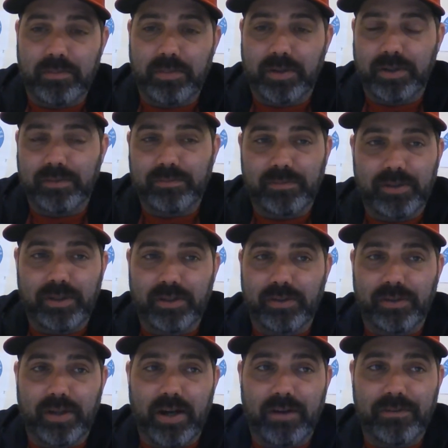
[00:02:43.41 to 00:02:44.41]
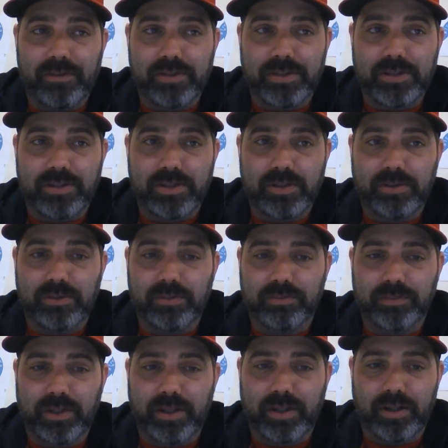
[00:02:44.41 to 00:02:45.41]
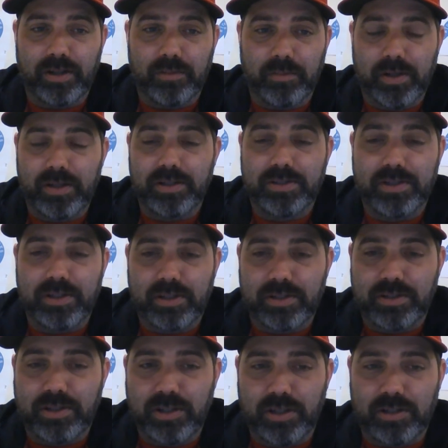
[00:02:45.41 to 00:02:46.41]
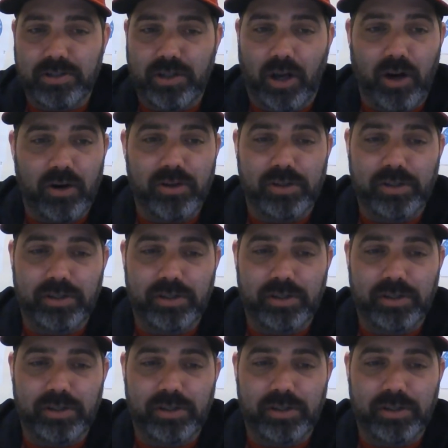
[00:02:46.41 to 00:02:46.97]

But, you know, their offense is so hit or miss that it's hard